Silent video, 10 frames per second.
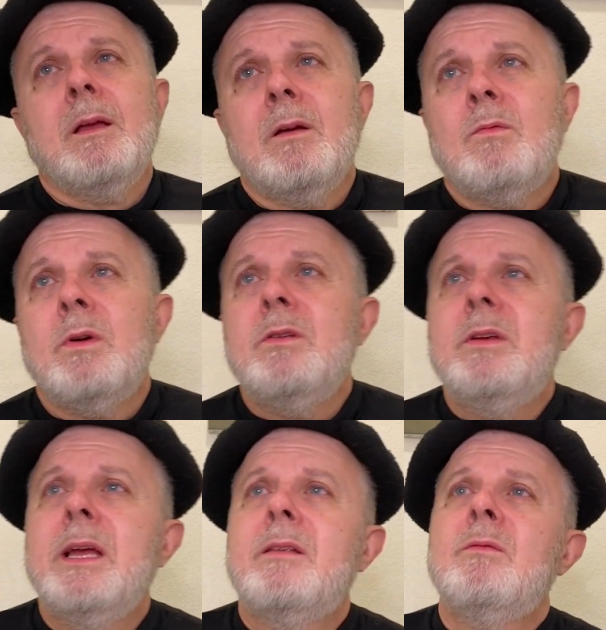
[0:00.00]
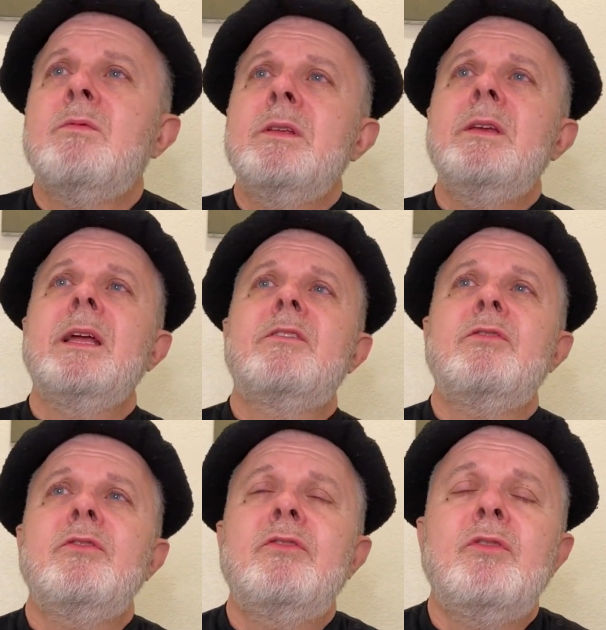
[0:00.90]
when you get, when you get
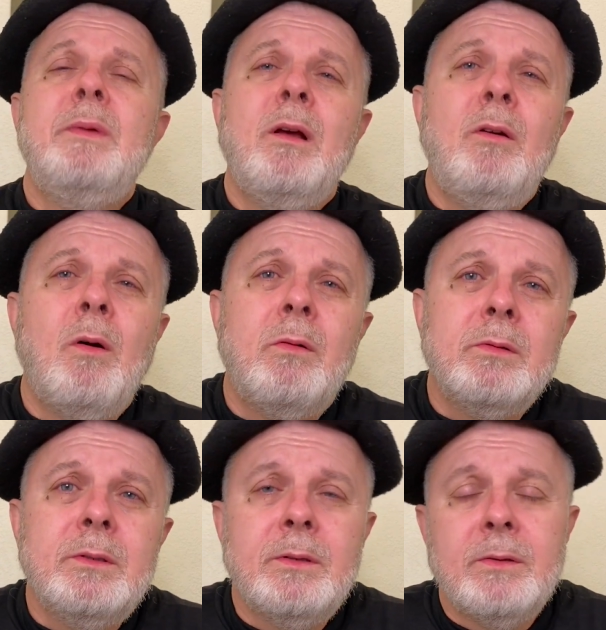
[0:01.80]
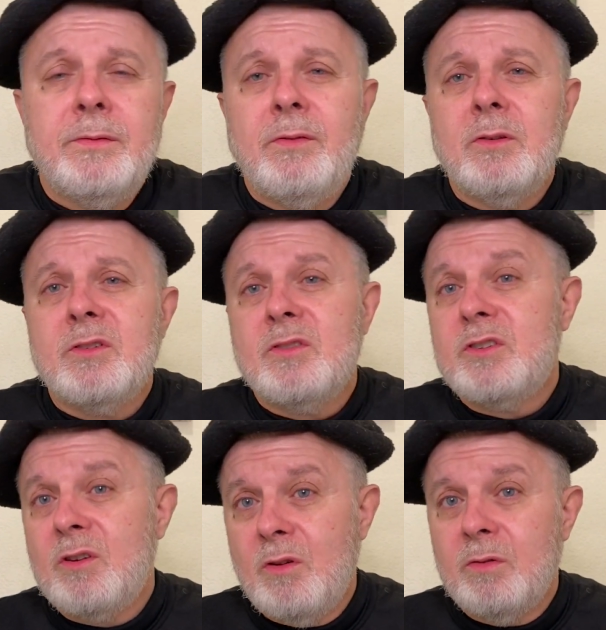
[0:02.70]
used to be alone for
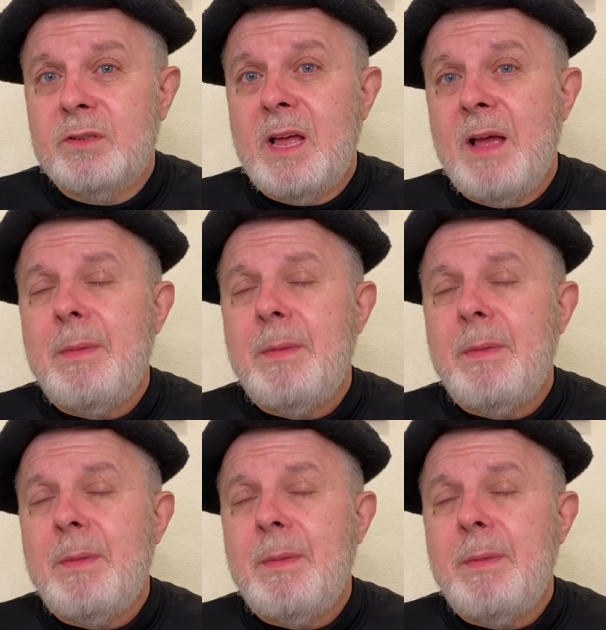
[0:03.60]
such a long time.